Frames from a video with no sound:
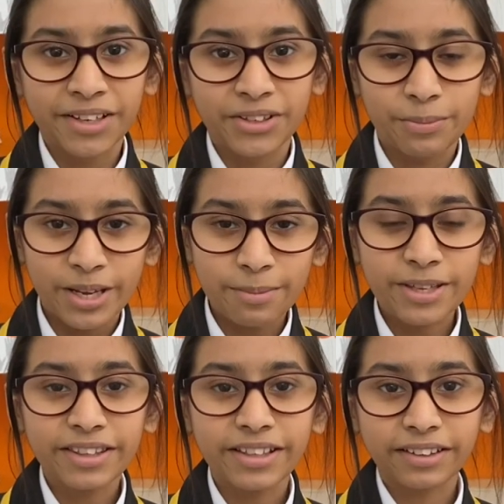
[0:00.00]
You may
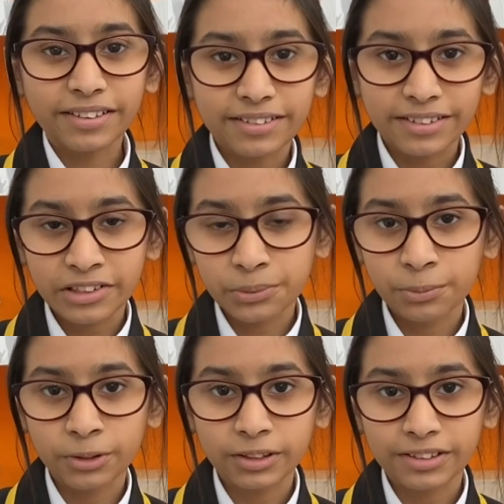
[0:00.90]
be the youngest and the
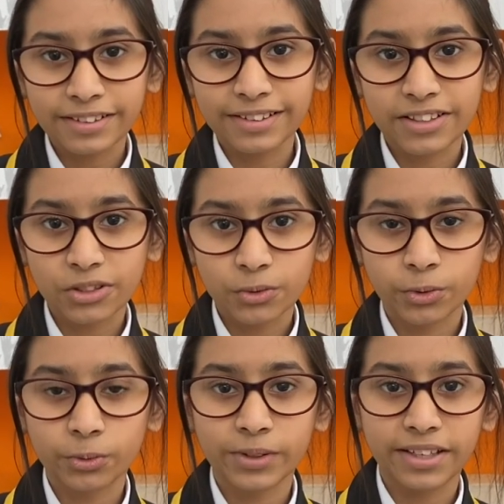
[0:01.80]
smallest in the
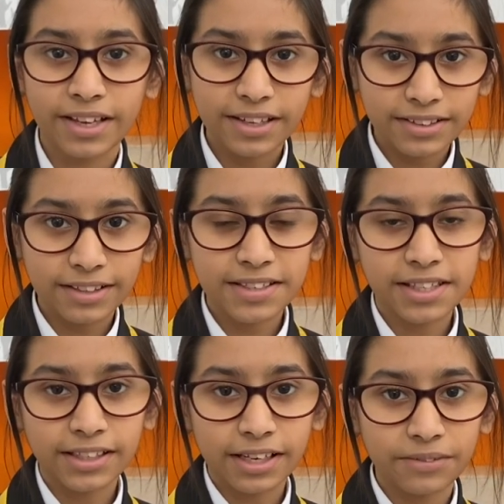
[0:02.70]
school, with the year 10s
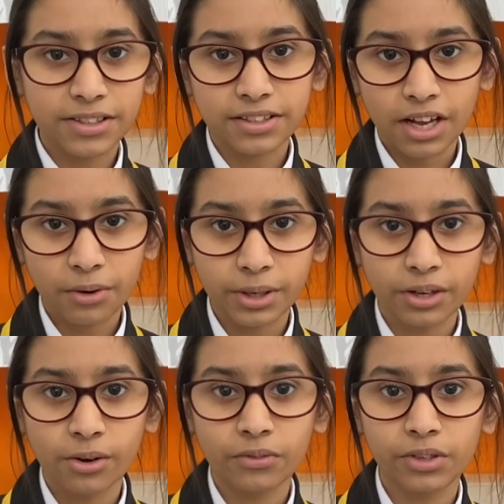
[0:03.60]
and 11s
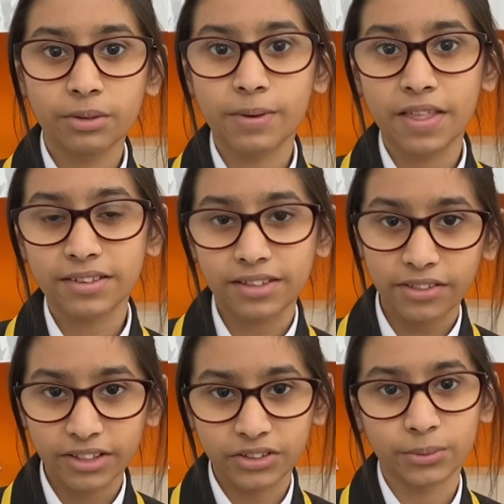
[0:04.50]
towering over you, but there's
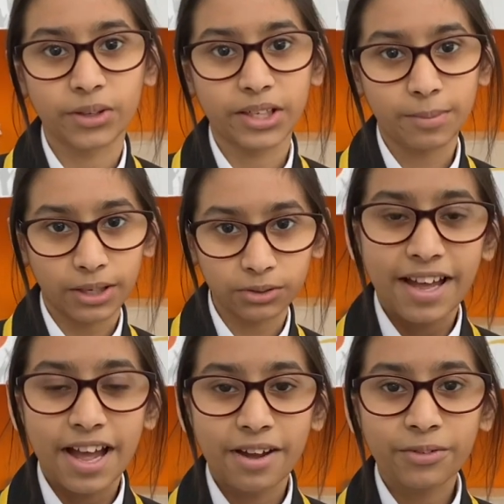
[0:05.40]
nothing to worry about.
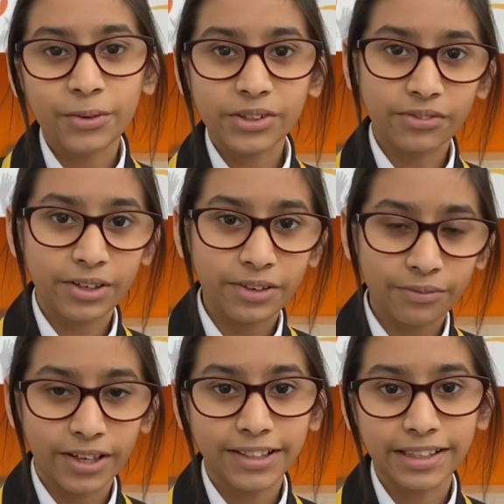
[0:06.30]
Everyone's very
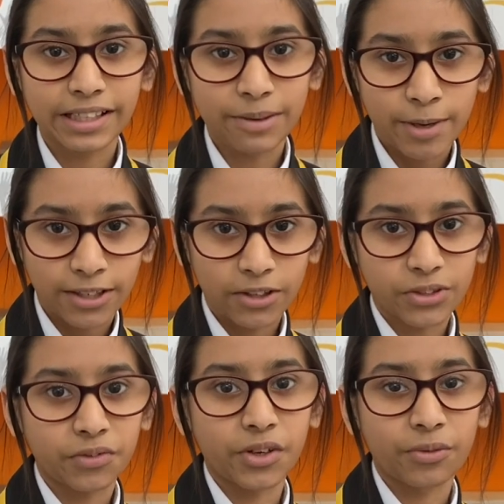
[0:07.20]
friendly and I made lots of new